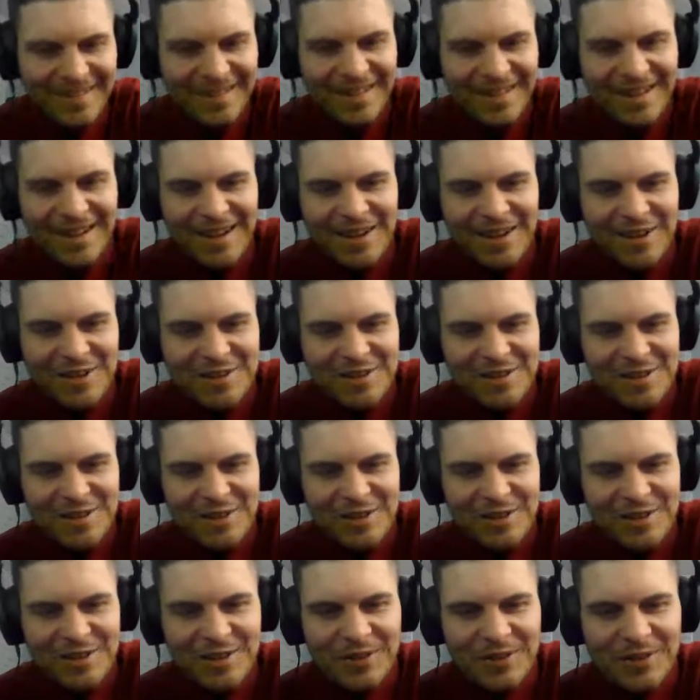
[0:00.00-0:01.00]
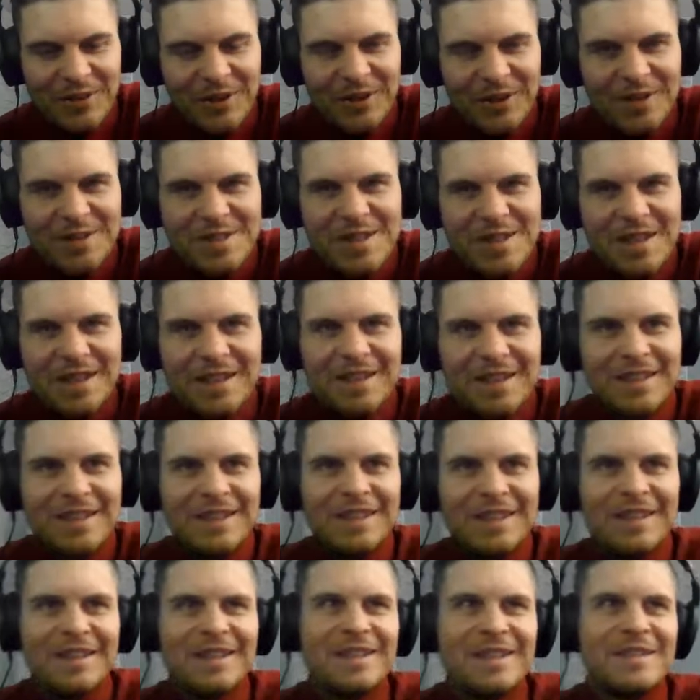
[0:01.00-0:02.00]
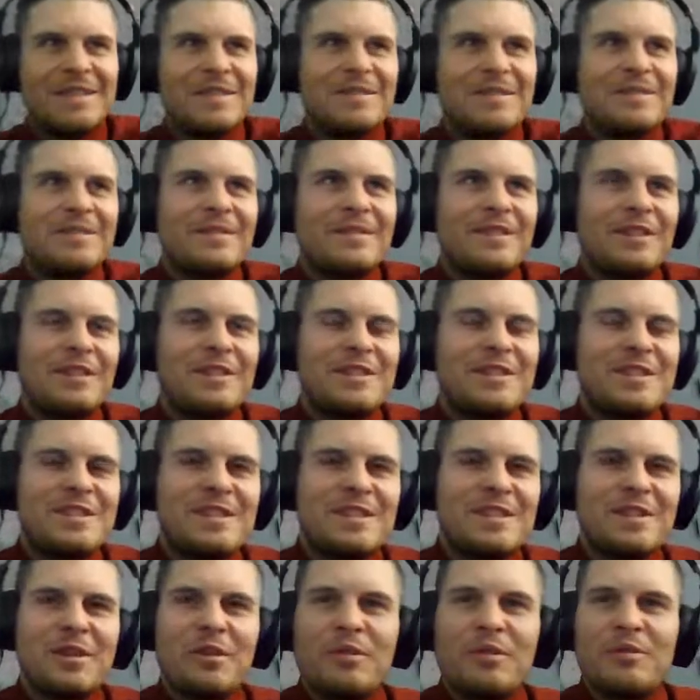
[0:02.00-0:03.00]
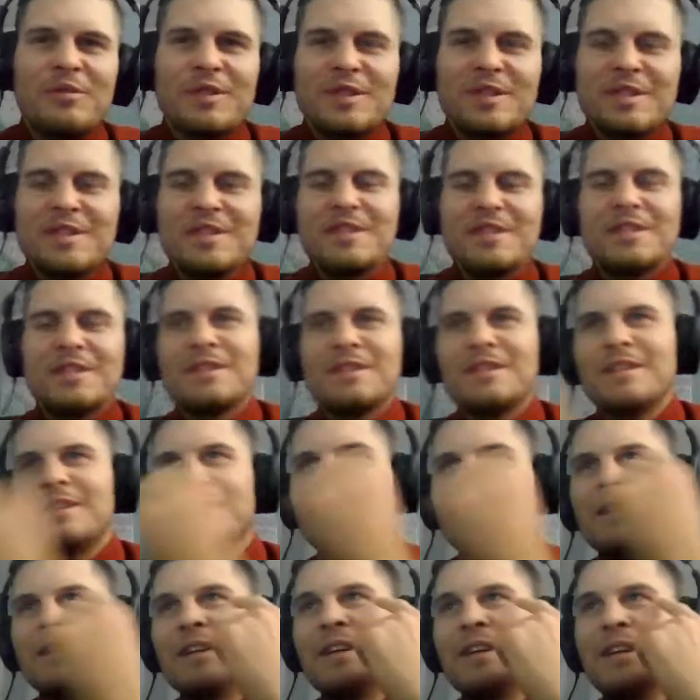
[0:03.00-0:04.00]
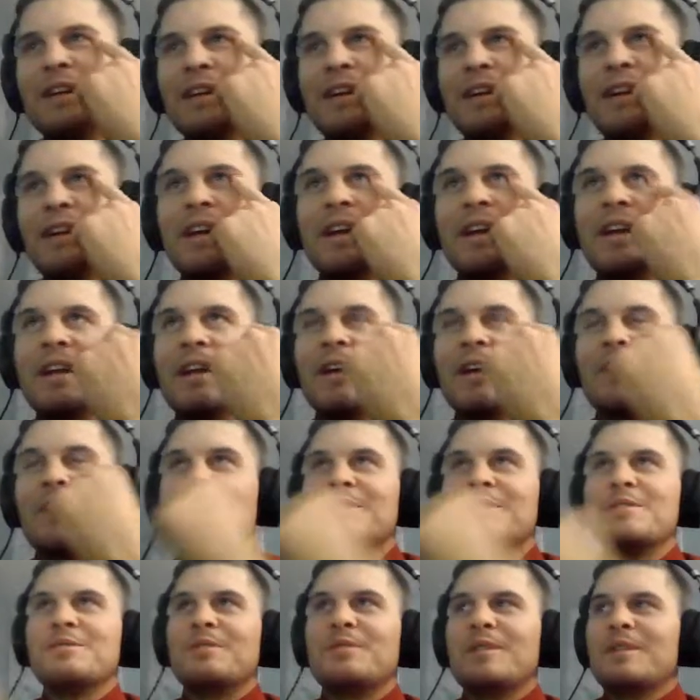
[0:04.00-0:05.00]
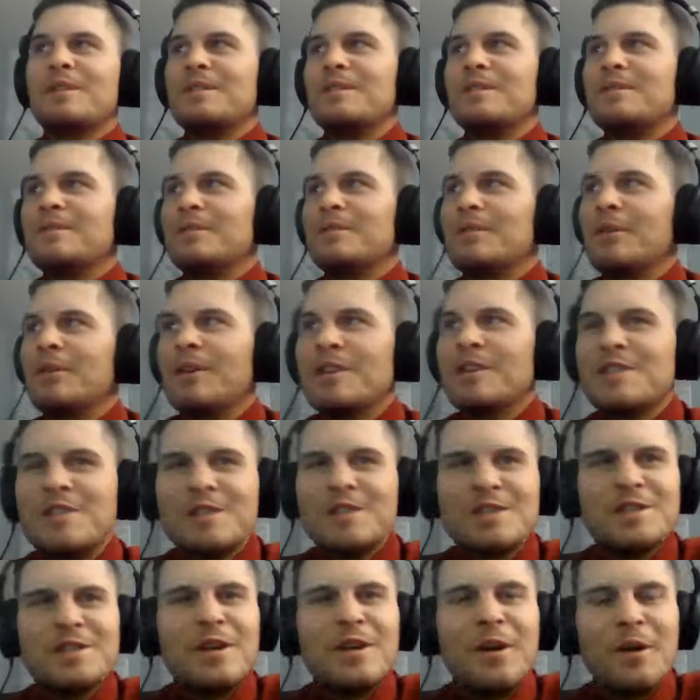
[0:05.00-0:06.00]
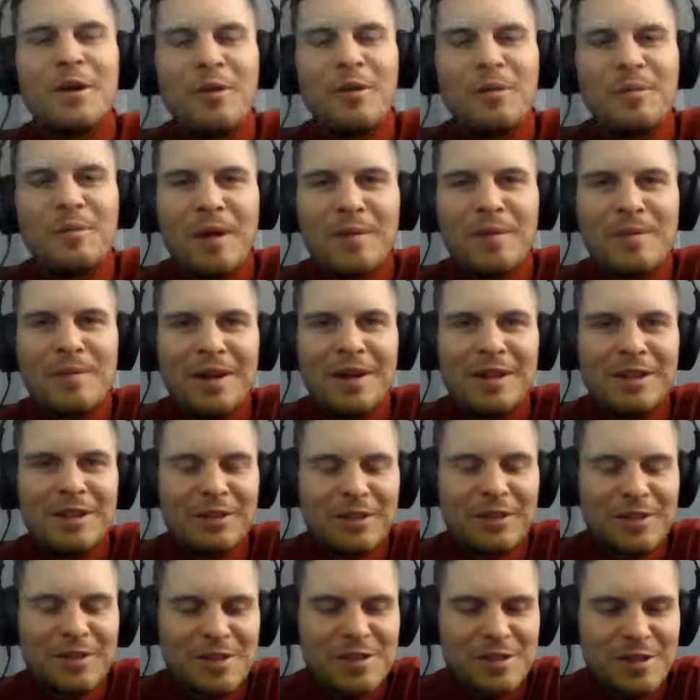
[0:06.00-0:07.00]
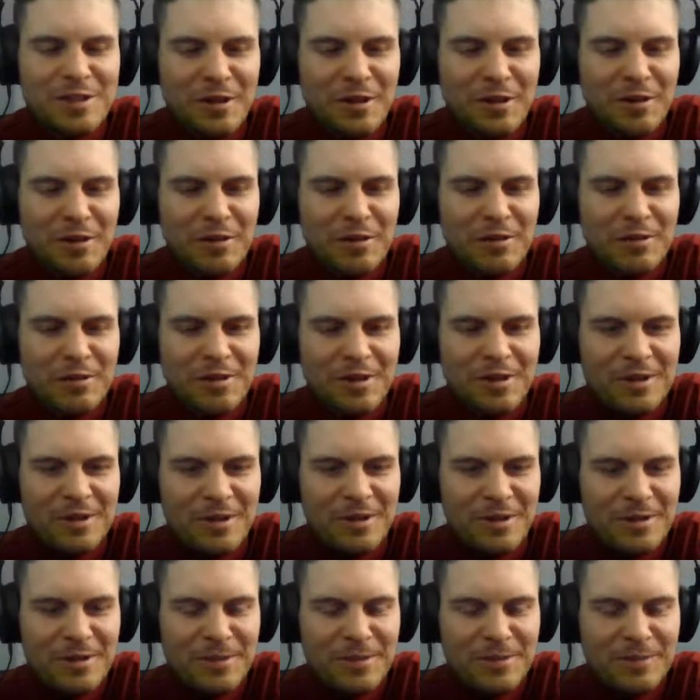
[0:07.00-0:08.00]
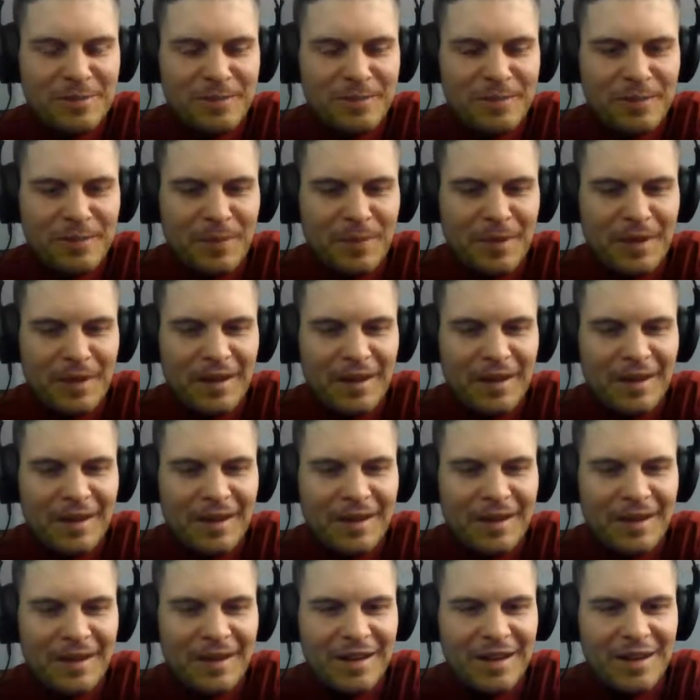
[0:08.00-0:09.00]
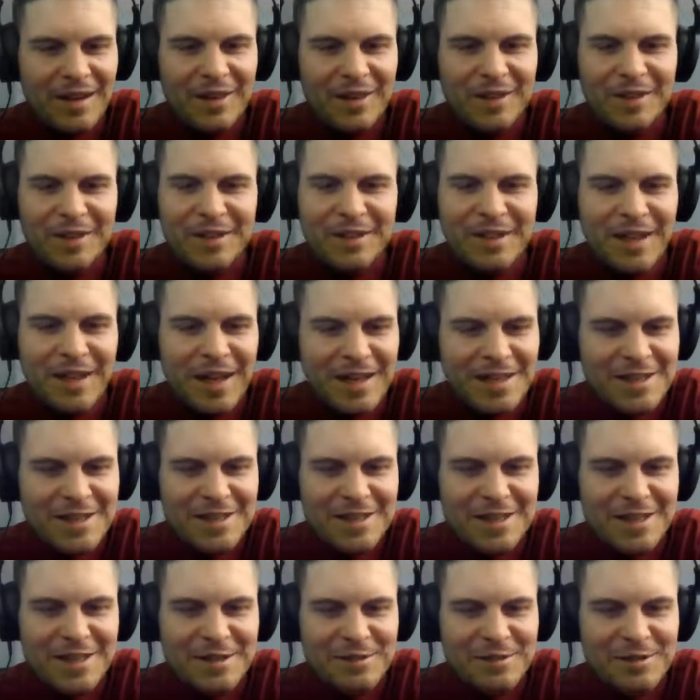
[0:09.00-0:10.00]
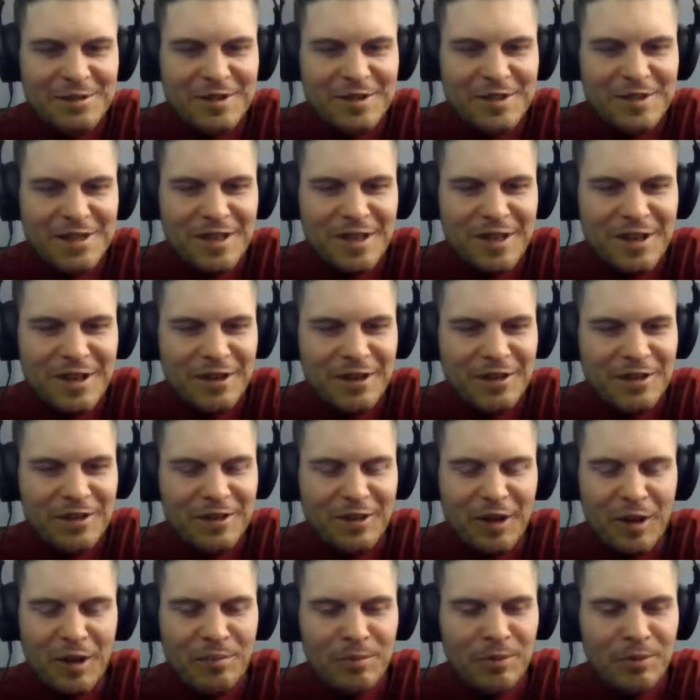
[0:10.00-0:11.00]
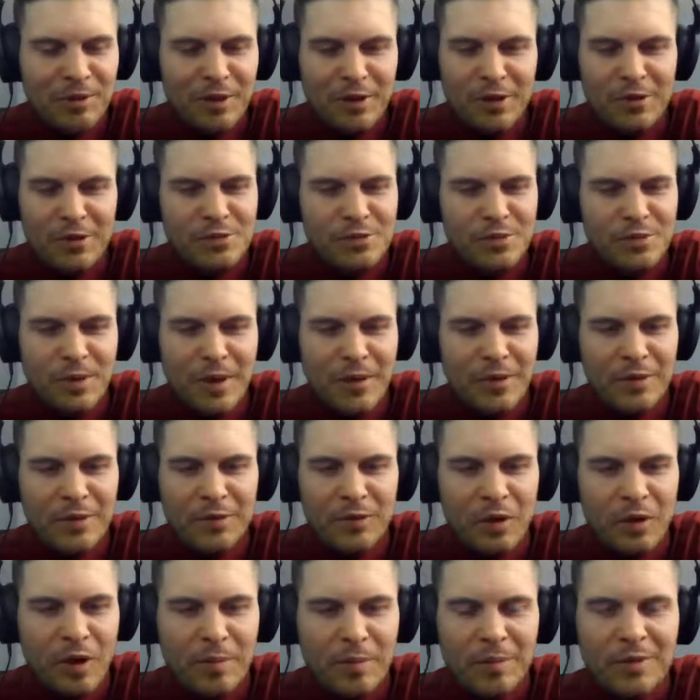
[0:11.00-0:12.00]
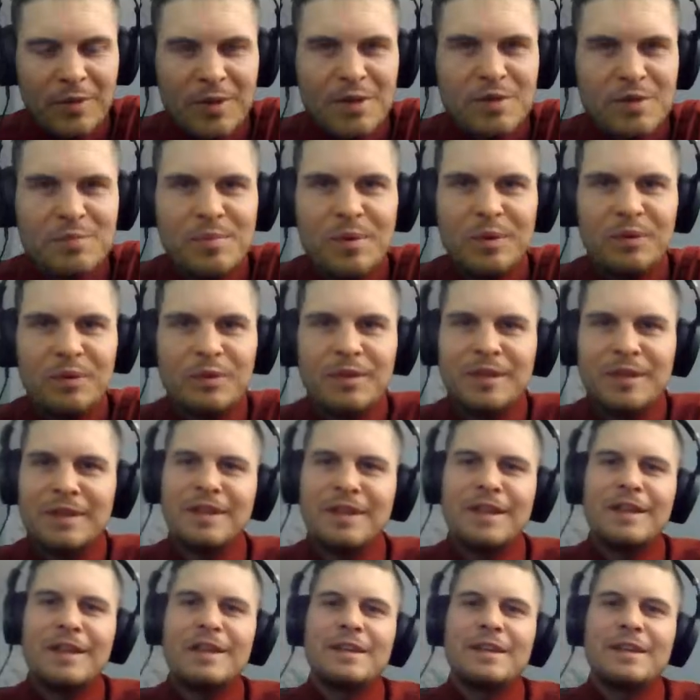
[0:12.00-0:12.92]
was out on a work site, Synovus, and I was with Chris Snow, my buddy Chris Snow, and I think Yeski was there, a couple others. We were at the top of this building, like